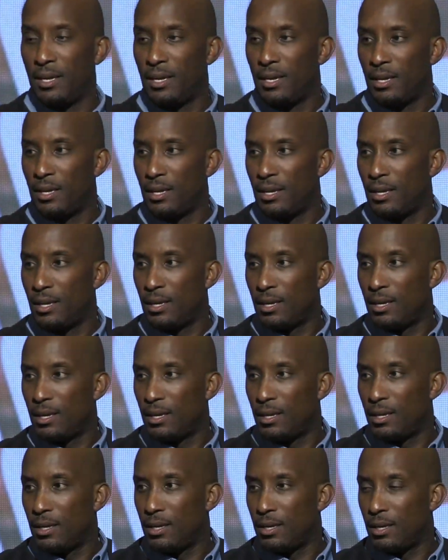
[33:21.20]

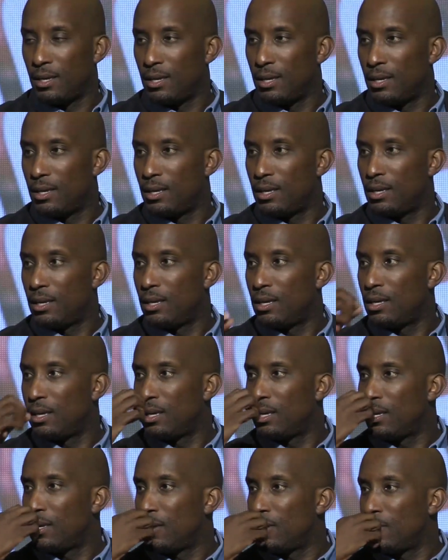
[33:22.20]

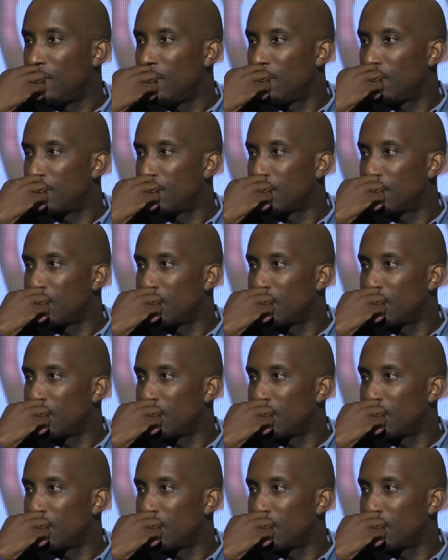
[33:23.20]
[no speech]